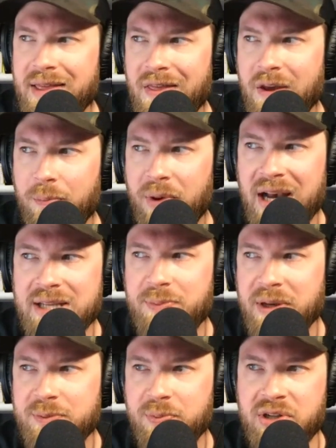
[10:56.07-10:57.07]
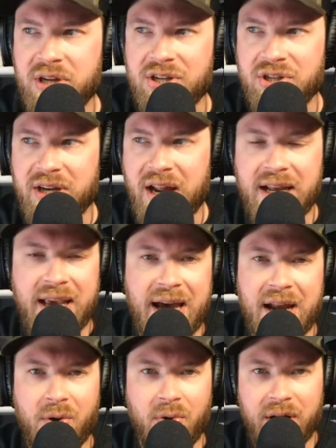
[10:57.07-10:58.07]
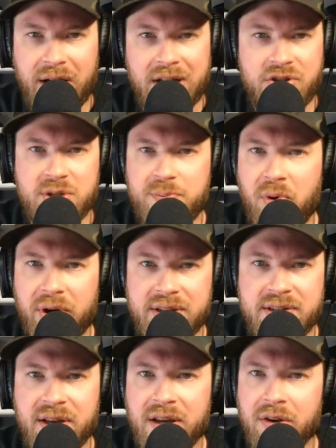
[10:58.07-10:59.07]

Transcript: than their Prize Picks projection in any category, not just points,